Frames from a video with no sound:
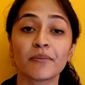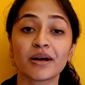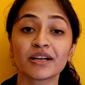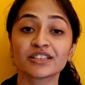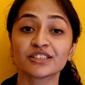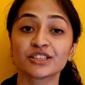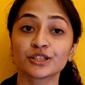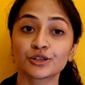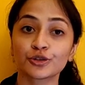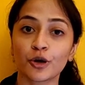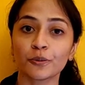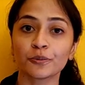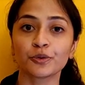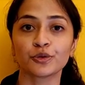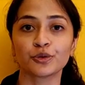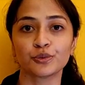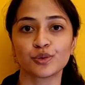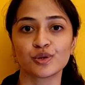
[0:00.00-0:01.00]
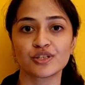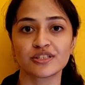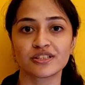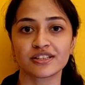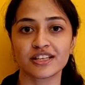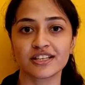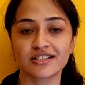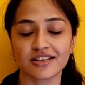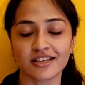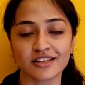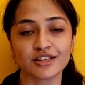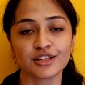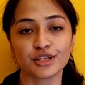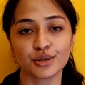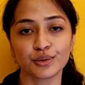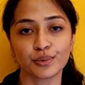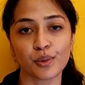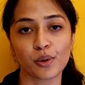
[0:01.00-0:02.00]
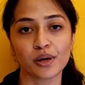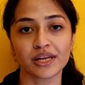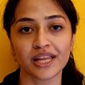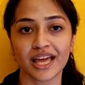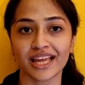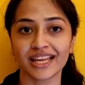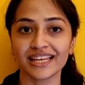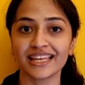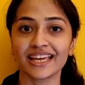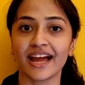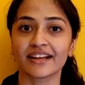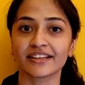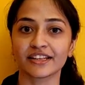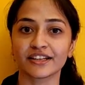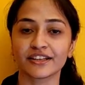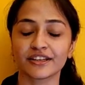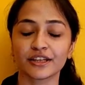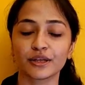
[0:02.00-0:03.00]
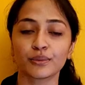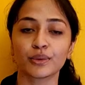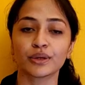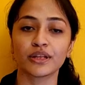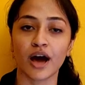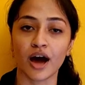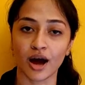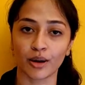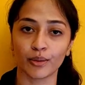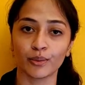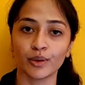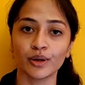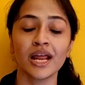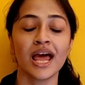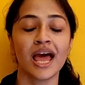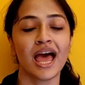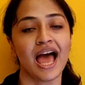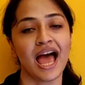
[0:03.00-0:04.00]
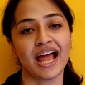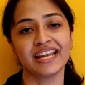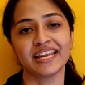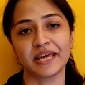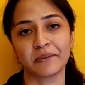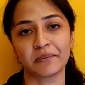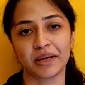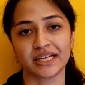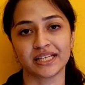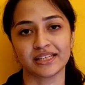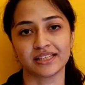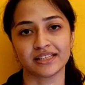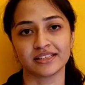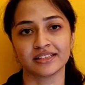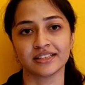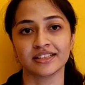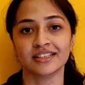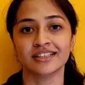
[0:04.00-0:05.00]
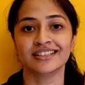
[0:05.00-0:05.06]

is amongst the top universities in the world in category with Harvard and MIT.